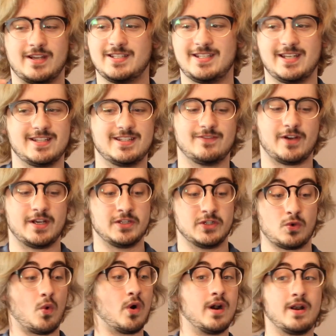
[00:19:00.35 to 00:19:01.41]
like 6
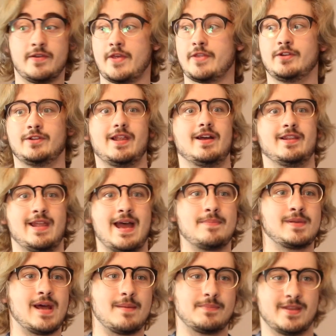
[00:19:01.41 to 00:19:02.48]
devices or a
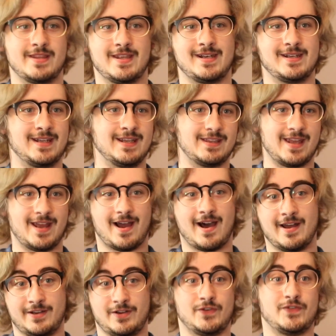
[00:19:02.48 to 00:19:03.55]
laptop to then get the
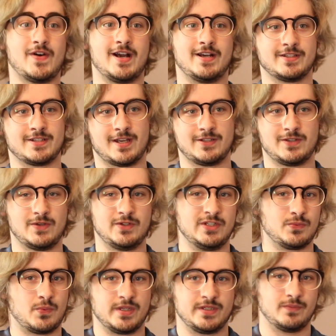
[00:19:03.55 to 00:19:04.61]
audio files onto. It
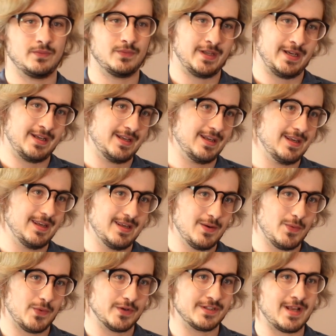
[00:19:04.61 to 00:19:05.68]
just wasn't
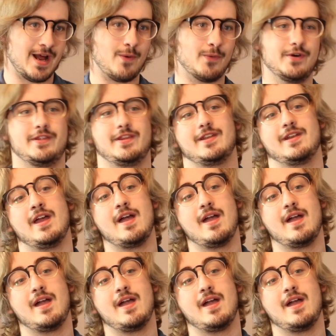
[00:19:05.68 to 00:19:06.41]
was not worth it.